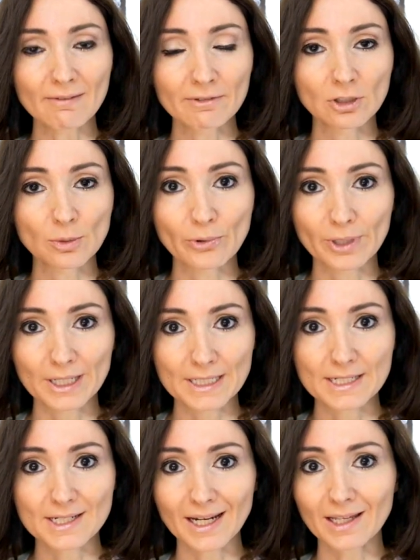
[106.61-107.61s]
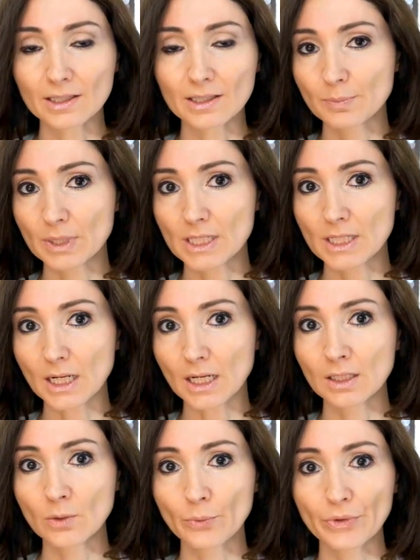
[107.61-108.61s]
of the reporting to date that's been
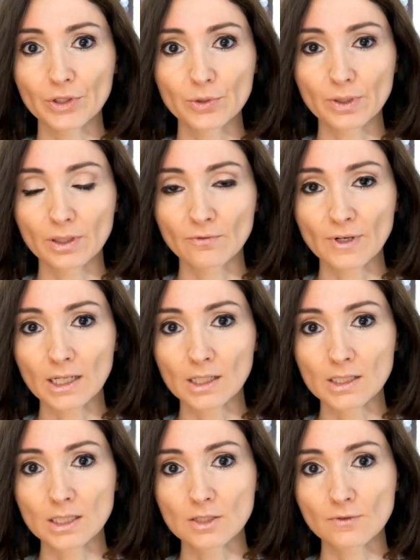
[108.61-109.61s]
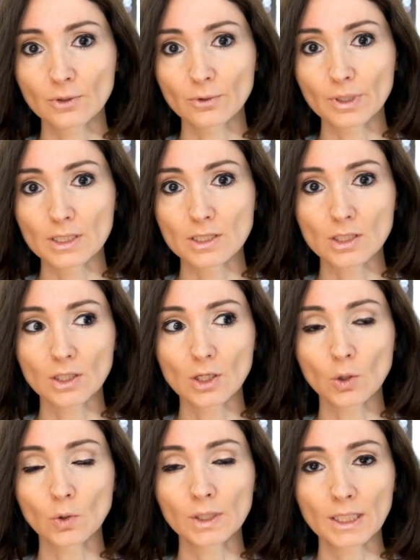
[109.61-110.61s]
done with the Twitter files has focused
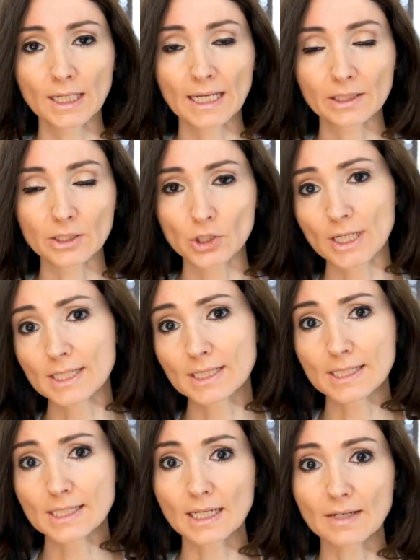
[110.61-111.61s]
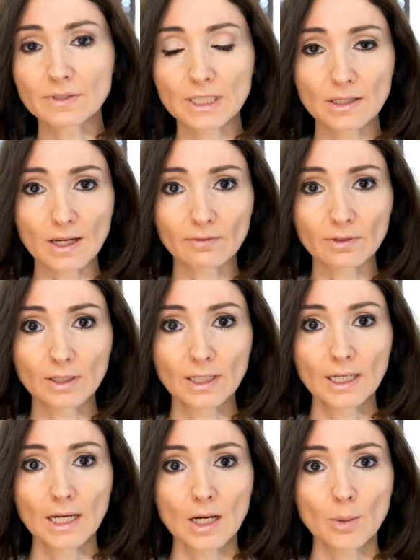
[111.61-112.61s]
only at the trust and safety level.
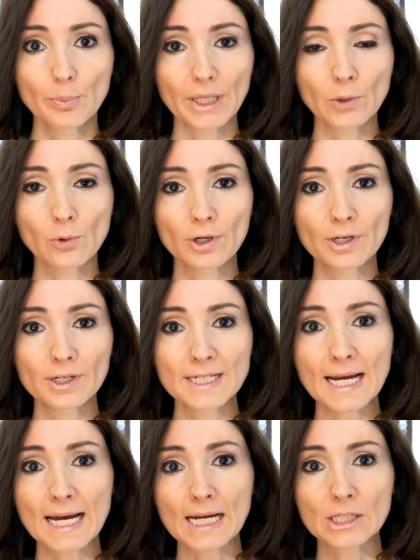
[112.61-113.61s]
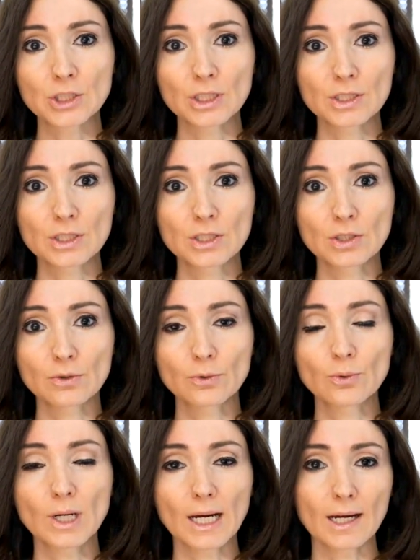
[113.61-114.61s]
But in order to actually
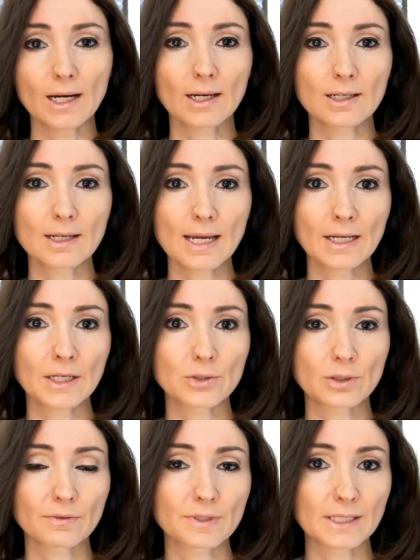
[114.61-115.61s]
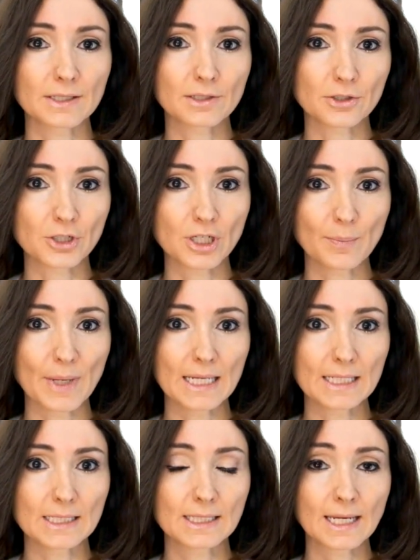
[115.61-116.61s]
do uh, any sort of censorship
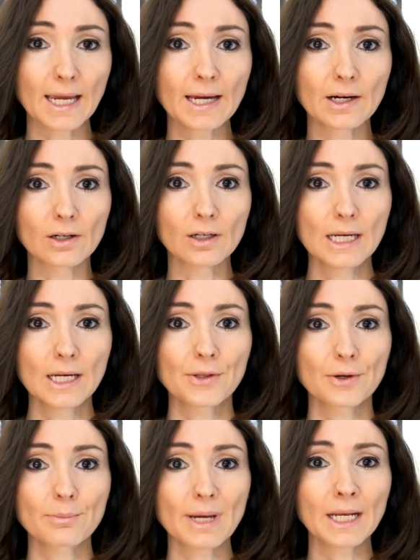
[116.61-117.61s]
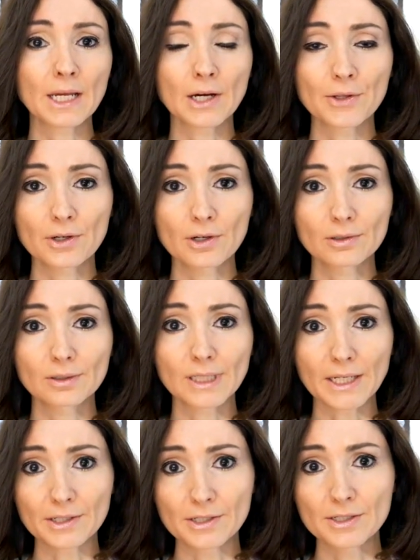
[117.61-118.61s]
at scale, there are many other
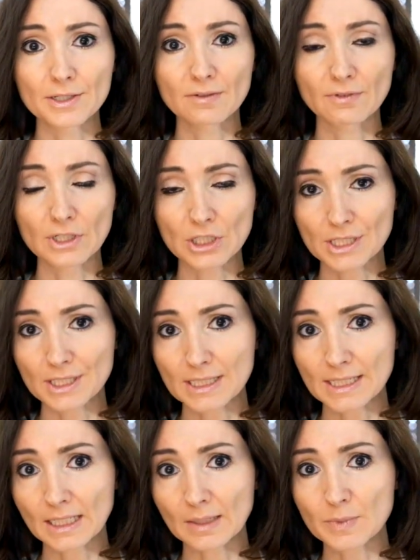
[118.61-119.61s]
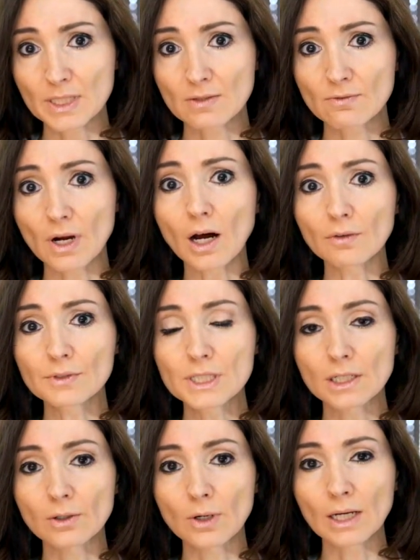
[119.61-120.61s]
layers, divisions, and teams involved.
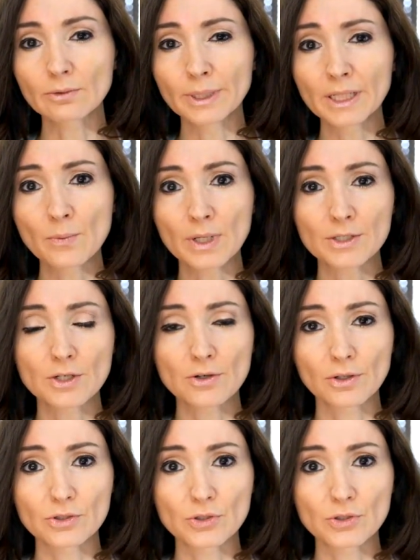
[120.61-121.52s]
So I really wanted to go to the